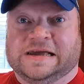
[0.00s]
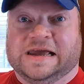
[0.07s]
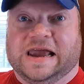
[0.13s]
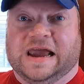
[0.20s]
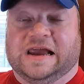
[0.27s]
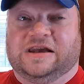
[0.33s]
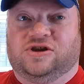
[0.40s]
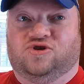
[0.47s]

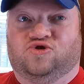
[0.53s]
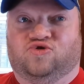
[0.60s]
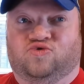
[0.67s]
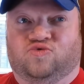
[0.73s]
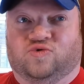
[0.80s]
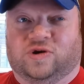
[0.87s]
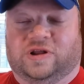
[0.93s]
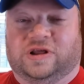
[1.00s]
and you
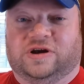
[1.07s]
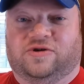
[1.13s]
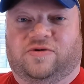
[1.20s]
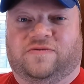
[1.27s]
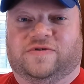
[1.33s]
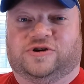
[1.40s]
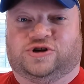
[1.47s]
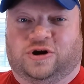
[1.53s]
grill it
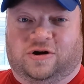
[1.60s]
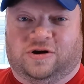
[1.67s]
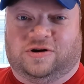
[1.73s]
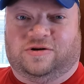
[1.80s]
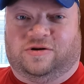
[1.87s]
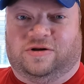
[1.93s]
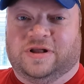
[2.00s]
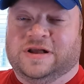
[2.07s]
over
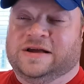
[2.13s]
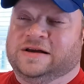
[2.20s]
charcoal.